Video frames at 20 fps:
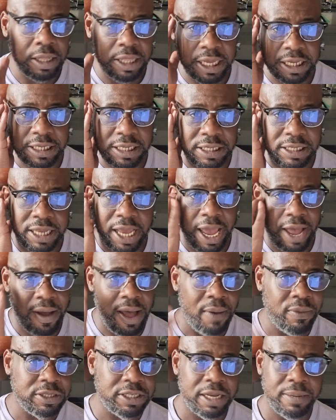This is
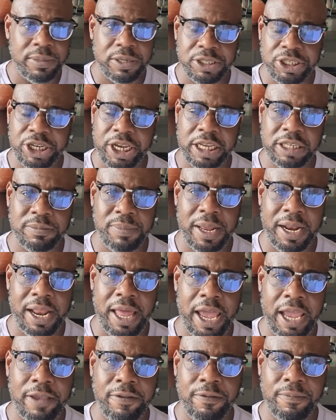how I was able to change my
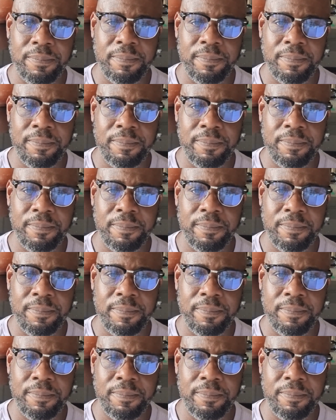life.